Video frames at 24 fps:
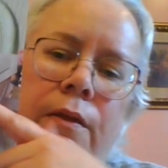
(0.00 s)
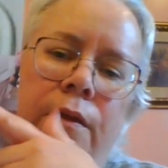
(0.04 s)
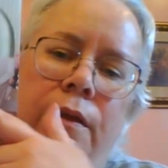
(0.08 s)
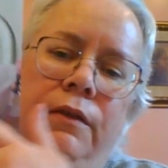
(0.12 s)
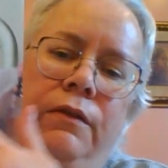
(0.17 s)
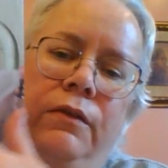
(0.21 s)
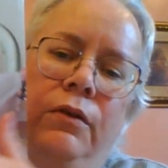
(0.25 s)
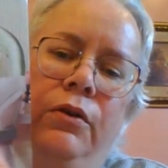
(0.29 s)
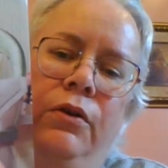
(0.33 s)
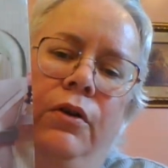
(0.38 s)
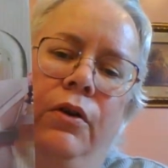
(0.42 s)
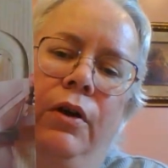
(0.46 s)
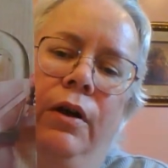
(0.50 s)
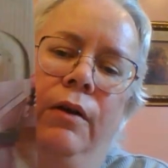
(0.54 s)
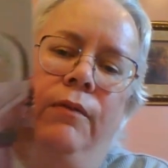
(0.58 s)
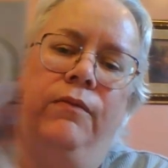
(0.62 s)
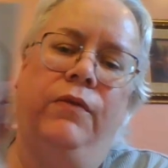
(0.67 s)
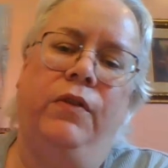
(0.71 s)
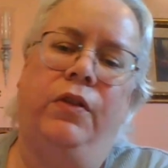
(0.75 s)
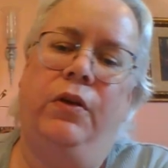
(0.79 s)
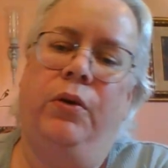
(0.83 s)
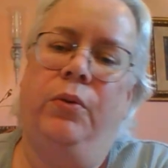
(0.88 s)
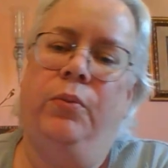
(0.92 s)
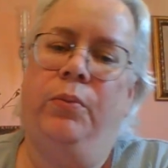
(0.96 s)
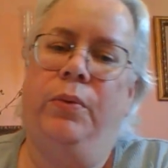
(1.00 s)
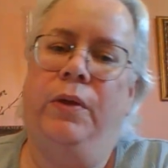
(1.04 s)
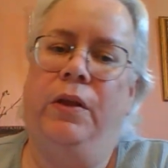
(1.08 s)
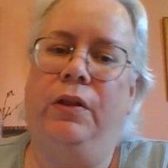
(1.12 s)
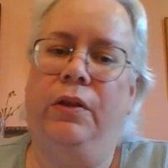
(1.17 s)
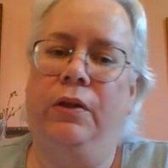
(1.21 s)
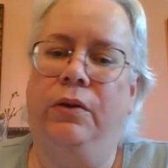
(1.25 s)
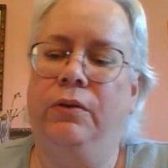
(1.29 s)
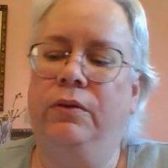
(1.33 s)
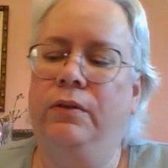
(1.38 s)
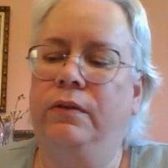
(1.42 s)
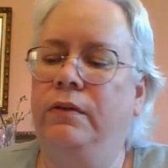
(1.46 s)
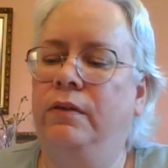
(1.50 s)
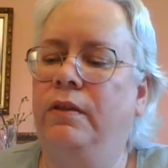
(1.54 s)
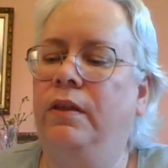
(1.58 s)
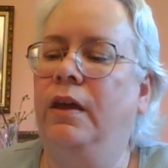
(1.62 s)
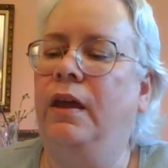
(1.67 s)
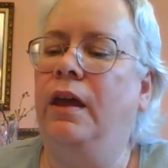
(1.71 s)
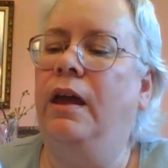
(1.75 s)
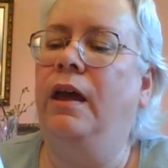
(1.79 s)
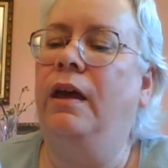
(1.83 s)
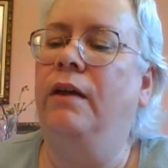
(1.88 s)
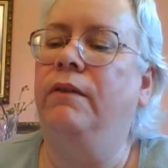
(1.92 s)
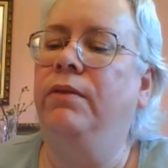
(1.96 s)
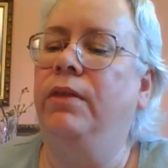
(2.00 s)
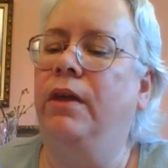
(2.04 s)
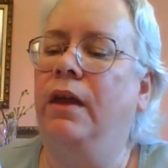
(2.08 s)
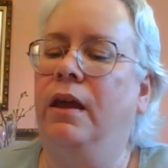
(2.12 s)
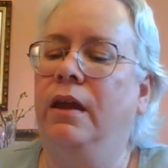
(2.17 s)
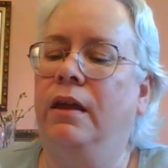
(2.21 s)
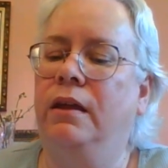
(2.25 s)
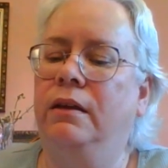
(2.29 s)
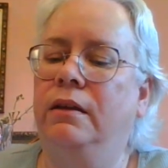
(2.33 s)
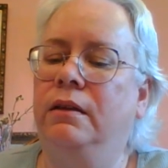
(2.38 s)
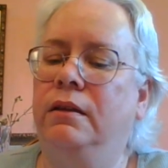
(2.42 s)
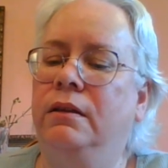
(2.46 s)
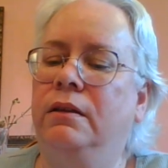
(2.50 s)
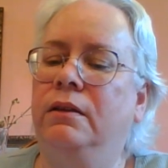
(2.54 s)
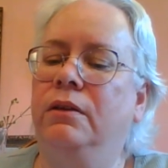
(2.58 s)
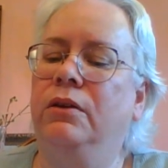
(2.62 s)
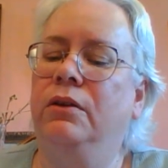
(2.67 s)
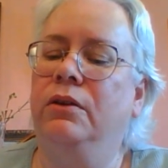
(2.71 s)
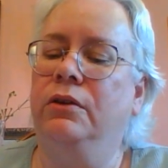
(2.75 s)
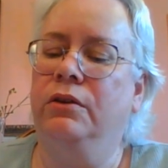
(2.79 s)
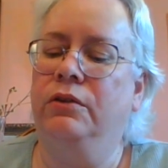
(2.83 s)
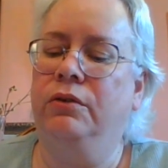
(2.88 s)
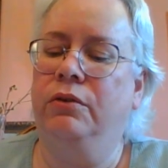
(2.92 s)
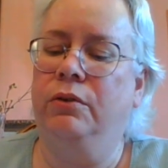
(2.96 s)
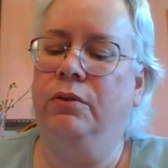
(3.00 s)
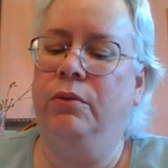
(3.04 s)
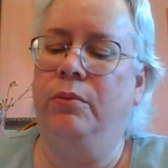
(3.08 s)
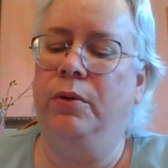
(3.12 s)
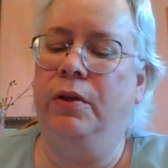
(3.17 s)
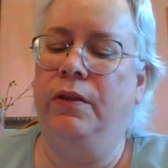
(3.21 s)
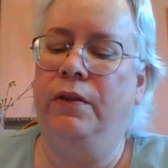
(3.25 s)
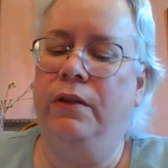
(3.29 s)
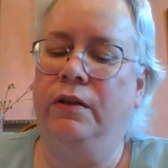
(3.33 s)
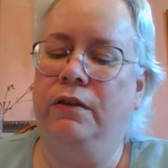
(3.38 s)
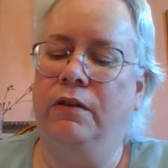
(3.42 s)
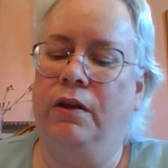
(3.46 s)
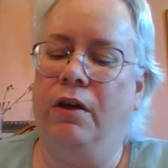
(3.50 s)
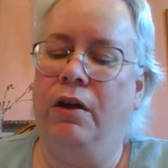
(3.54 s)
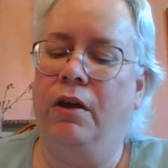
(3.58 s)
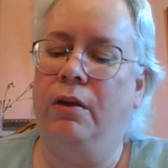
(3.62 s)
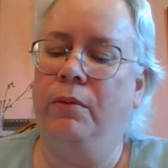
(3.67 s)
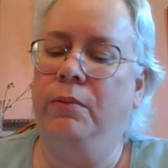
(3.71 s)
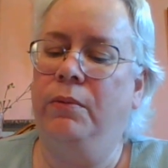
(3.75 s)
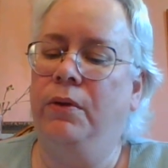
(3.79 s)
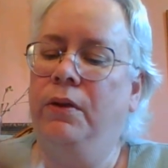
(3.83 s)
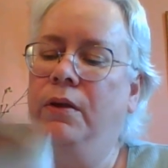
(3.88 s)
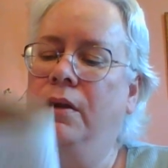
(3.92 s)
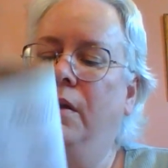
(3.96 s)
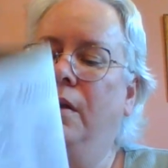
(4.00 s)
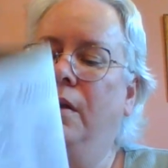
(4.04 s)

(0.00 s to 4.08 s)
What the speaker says: These are your envelope pillows that have that look to them on the top.